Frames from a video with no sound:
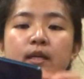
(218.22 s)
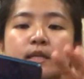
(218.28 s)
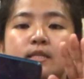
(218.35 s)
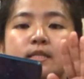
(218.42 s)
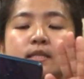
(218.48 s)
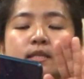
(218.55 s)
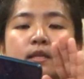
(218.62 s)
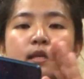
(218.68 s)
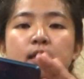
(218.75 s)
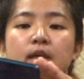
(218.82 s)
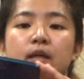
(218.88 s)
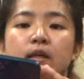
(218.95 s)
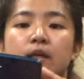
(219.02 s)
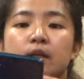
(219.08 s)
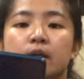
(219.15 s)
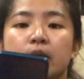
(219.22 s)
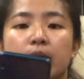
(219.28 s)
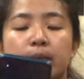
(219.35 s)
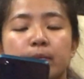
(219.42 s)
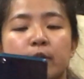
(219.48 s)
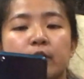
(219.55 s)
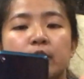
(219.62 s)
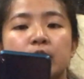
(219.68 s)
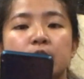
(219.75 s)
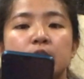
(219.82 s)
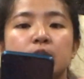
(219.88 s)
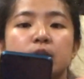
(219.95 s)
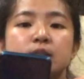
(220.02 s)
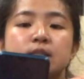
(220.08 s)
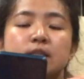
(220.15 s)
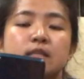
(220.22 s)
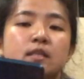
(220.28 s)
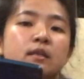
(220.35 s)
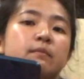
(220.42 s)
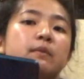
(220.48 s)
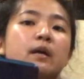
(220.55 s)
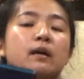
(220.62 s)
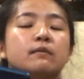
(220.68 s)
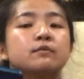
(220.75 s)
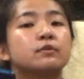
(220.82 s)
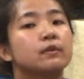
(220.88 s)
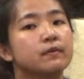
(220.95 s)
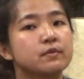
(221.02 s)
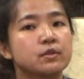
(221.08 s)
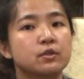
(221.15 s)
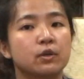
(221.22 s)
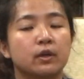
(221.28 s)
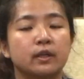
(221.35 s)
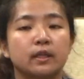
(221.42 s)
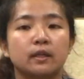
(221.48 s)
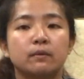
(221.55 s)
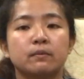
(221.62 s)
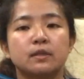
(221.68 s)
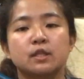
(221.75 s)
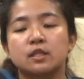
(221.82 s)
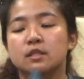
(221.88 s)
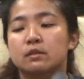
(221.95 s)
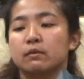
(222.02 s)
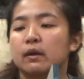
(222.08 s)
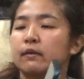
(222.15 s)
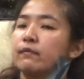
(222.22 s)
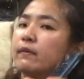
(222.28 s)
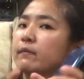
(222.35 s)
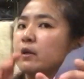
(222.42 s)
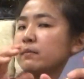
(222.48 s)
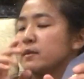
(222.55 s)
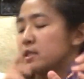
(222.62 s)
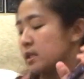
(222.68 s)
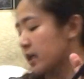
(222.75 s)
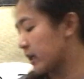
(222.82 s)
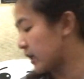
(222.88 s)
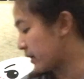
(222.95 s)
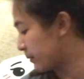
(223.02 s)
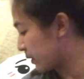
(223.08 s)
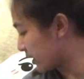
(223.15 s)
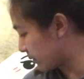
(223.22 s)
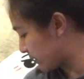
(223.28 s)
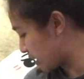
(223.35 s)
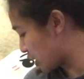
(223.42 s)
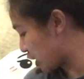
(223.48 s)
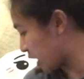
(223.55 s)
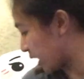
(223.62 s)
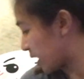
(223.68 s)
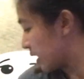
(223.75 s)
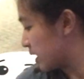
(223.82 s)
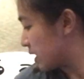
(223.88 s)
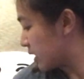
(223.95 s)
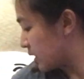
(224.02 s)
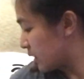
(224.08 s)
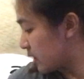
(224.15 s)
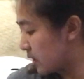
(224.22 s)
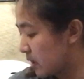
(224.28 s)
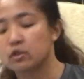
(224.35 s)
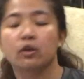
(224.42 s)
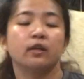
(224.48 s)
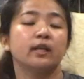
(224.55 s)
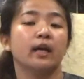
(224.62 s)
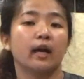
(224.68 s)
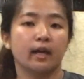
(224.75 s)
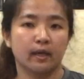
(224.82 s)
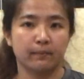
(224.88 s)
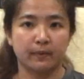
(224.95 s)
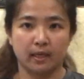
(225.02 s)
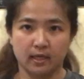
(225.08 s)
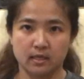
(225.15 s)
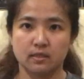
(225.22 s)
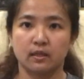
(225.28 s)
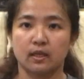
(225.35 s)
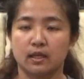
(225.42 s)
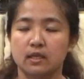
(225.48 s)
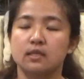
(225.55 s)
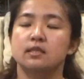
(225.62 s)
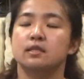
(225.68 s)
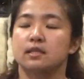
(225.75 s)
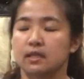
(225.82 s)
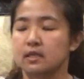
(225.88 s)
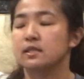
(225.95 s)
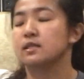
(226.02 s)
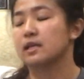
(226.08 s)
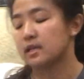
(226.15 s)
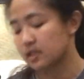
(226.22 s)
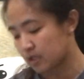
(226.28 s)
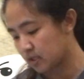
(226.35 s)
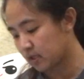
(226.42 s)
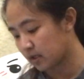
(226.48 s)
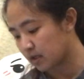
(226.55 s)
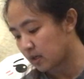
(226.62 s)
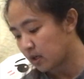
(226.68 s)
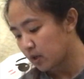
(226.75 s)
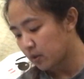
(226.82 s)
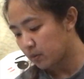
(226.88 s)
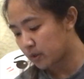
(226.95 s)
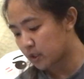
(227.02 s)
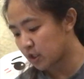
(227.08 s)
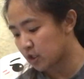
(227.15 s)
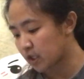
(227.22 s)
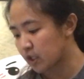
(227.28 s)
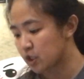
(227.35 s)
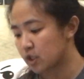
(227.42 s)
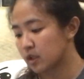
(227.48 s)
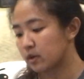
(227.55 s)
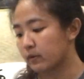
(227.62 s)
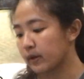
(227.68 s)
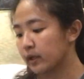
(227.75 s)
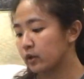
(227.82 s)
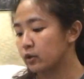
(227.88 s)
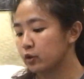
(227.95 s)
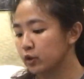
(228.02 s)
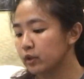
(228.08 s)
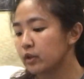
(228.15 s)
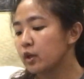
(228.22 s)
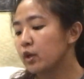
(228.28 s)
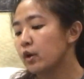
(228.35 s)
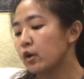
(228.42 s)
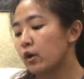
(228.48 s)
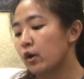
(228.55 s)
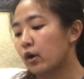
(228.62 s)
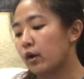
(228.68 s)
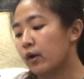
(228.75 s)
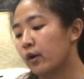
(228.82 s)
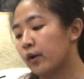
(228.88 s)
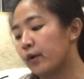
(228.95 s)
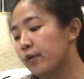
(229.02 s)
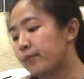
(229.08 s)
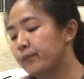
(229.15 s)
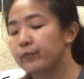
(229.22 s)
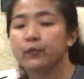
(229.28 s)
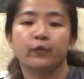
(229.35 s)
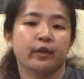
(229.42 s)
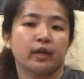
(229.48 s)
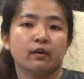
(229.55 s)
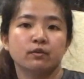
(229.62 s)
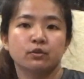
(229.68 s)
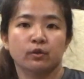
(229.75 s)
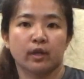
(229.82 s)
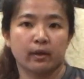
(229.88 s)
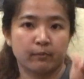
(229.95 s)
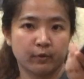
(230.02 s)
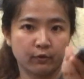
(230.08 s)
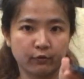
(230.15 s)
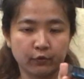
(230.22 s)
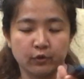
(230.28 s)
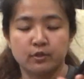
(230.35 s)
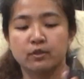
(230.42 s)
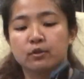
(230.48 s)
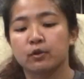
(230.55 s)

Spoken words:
Its camera system comes from Sony, which is, if I'm not mistaken, hang on, let me check. It's Sony IMX86 sensor, which is actually quite good when it comes to camera phones.